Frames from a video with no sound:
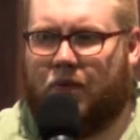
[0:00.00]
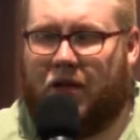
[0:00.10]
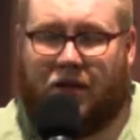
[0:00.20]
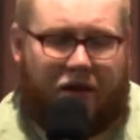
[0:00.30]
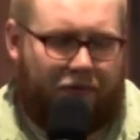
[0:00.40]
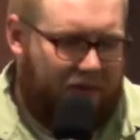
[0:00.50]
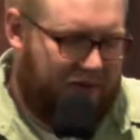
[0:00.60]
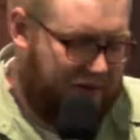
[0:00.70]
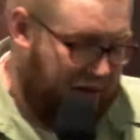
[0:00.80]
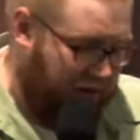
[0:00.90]
and not for
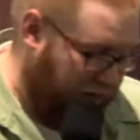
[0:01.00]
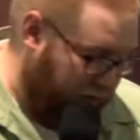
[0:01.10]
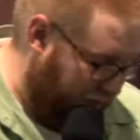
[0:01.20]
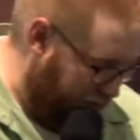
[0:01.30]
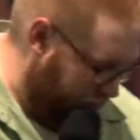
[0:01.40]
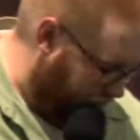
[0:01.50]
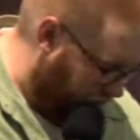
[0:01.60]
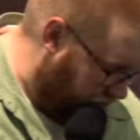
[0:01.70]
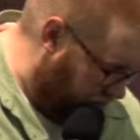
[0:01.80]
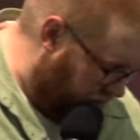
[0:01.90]
the sake of
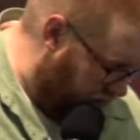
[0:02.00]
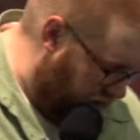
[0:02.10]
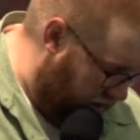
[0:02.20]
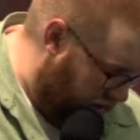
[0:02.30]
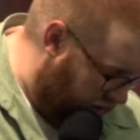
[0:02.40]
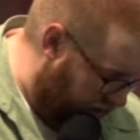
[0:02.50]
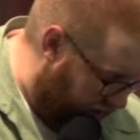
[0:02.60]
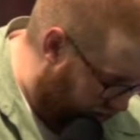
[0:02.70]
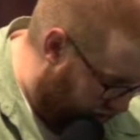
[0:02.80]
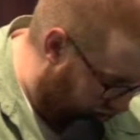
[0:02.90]
you know
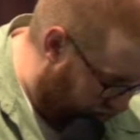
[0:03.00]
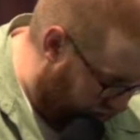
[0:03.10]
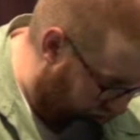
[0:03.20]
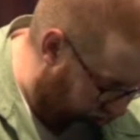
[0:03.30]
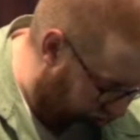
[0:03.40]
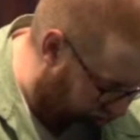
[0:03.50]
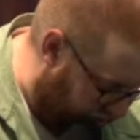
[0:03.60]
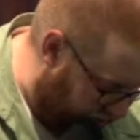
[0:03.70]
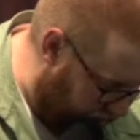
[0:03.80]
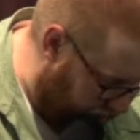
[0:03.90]
having the biggest church in
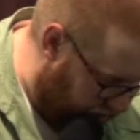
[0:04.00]
town